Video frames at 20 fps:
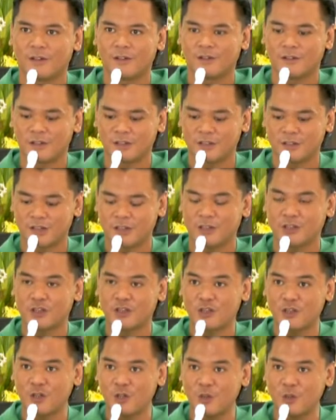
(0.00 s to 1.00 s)
This is
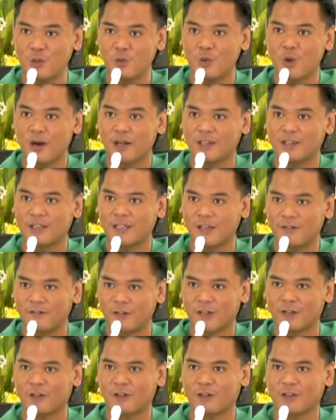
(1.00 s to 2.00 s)
new
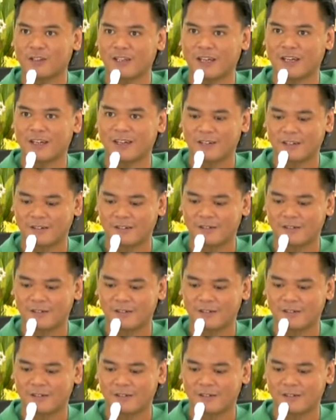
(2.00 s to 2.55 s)
difficulty.